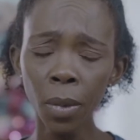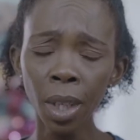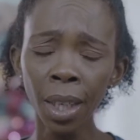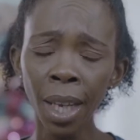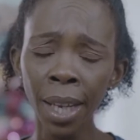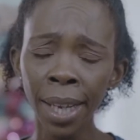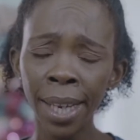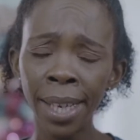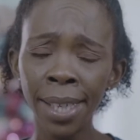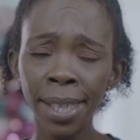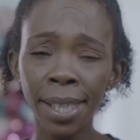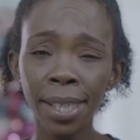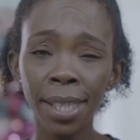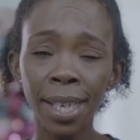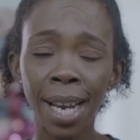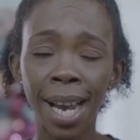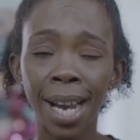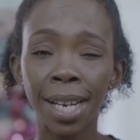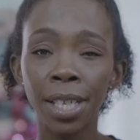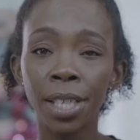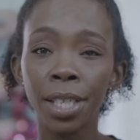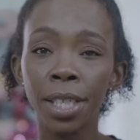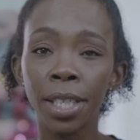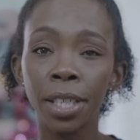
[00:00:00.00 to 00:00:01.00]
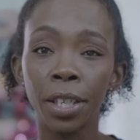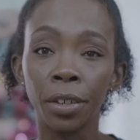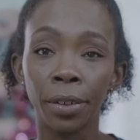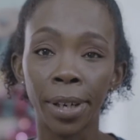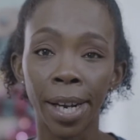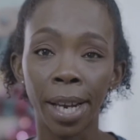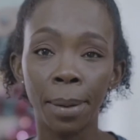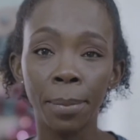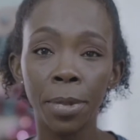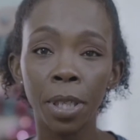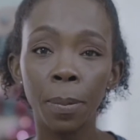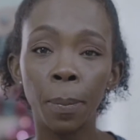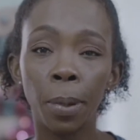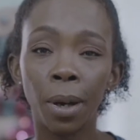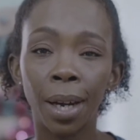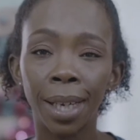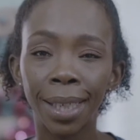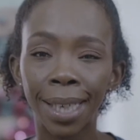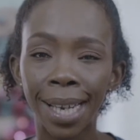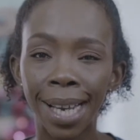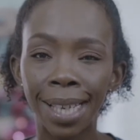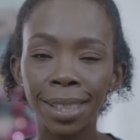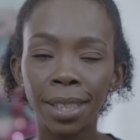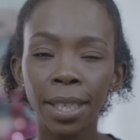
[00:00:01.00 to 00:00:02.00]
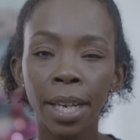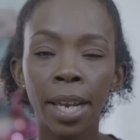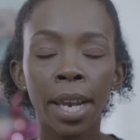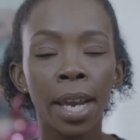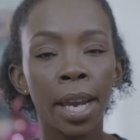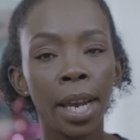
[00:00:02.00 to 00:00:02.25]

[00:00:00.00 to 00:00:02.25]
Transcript: And it's Ashley Graham's podcast.